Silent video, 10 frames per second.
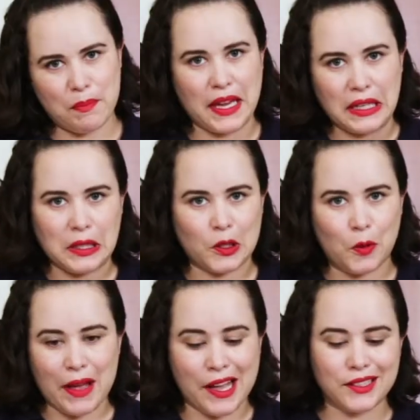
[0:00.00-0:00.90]
Making a little
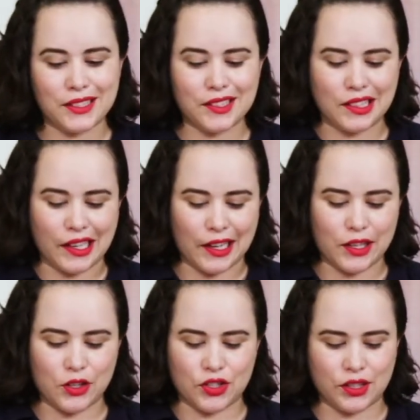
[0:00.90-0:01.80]
mass like I
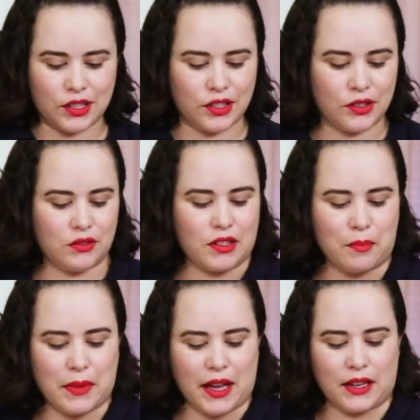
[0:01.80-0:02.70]
usually do.
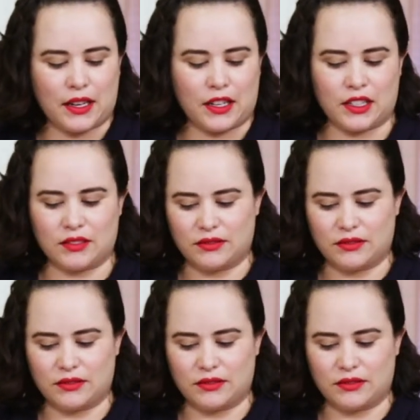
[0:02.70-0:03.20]
Come back here.